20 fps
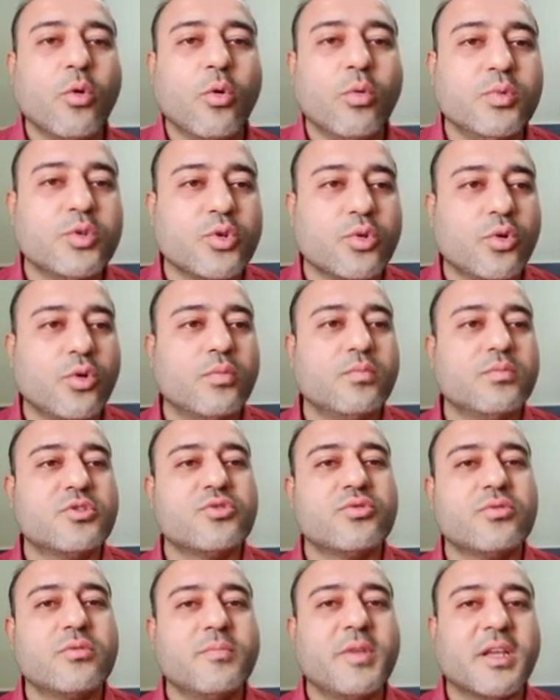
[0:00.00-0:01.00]
home to home
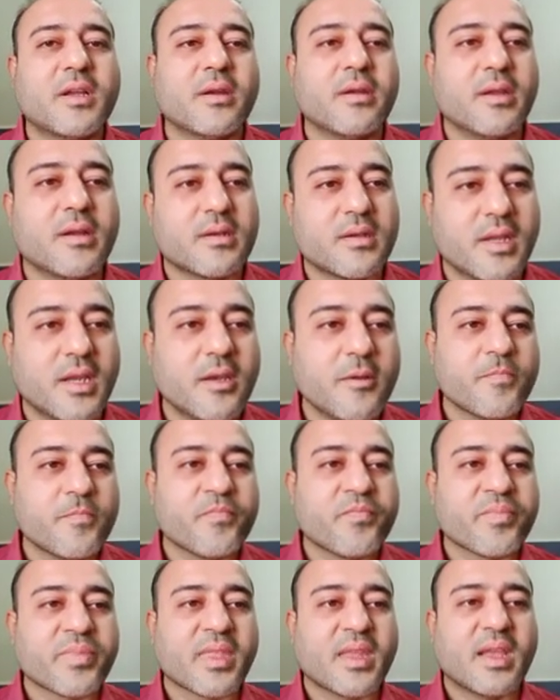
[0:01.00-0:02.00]
should be
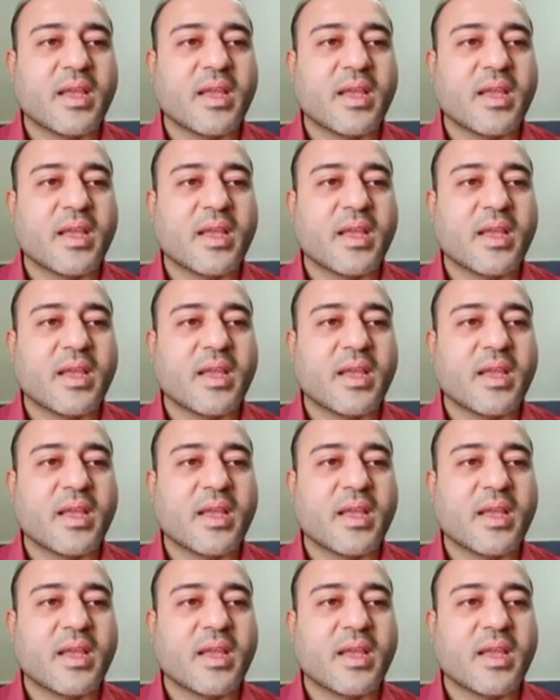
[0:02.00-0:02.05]
conducted.